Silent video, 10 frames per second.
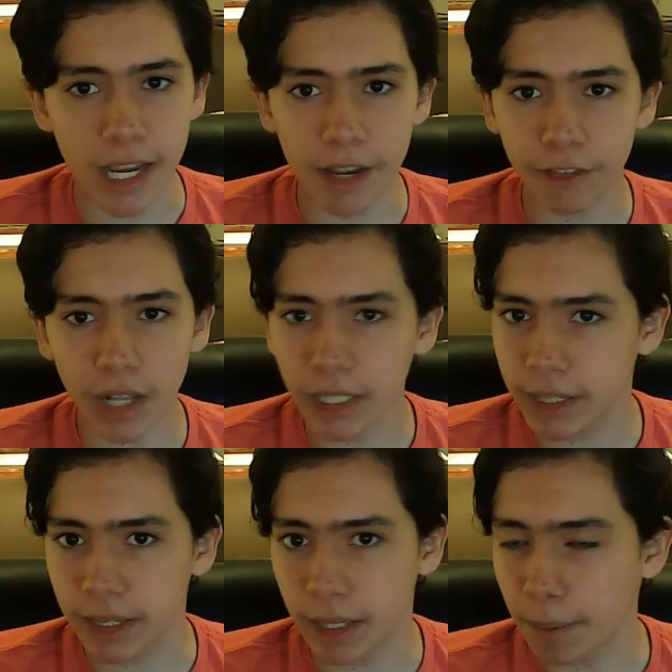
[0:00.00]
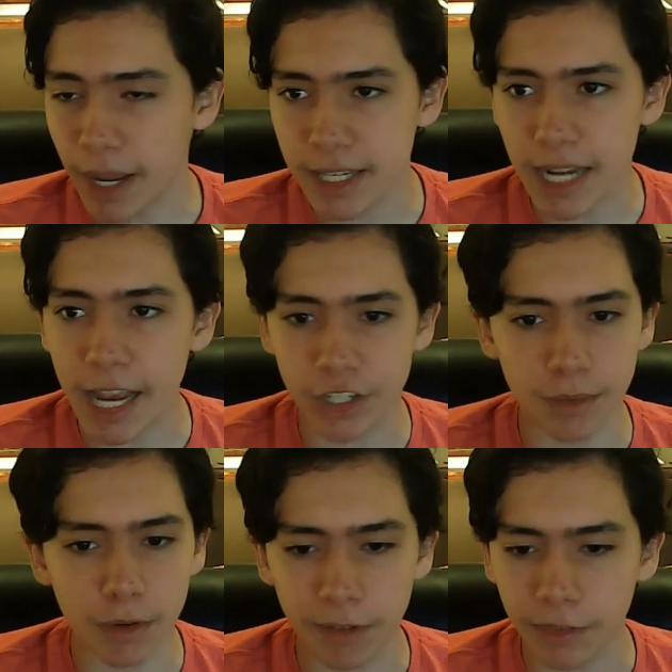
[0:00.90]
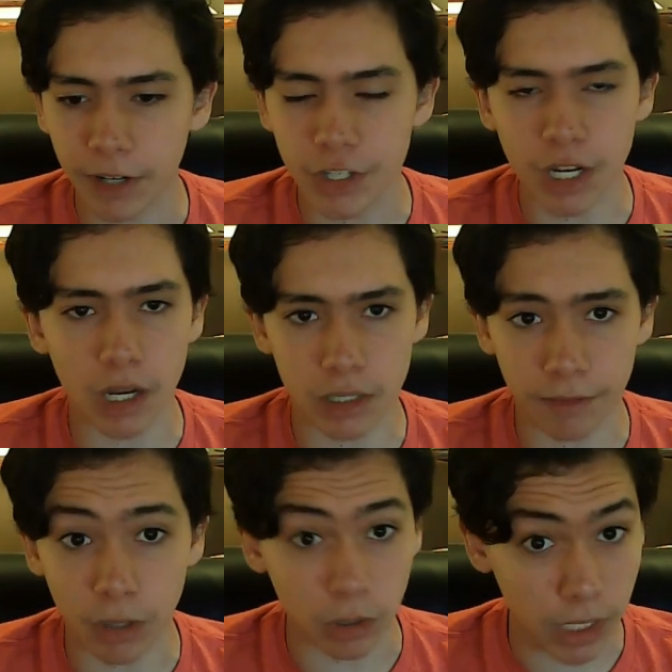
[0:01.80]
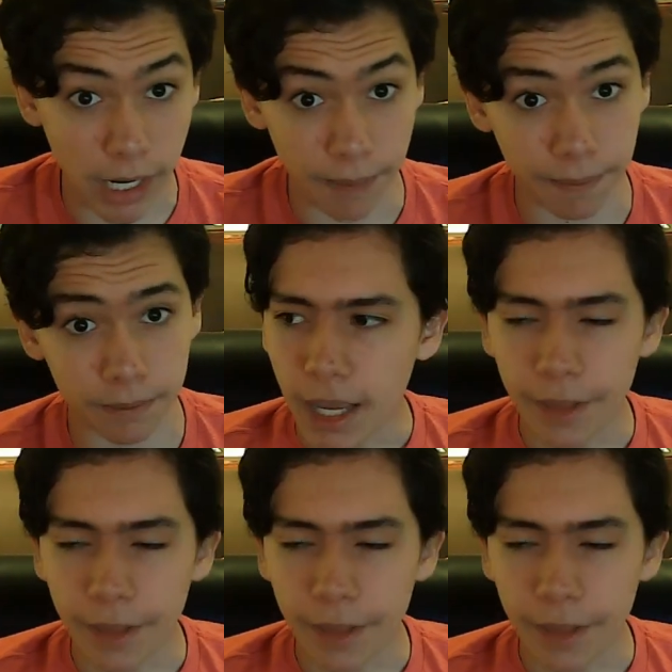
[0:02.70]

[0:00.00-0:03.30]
if not the best action movie franchise of all time.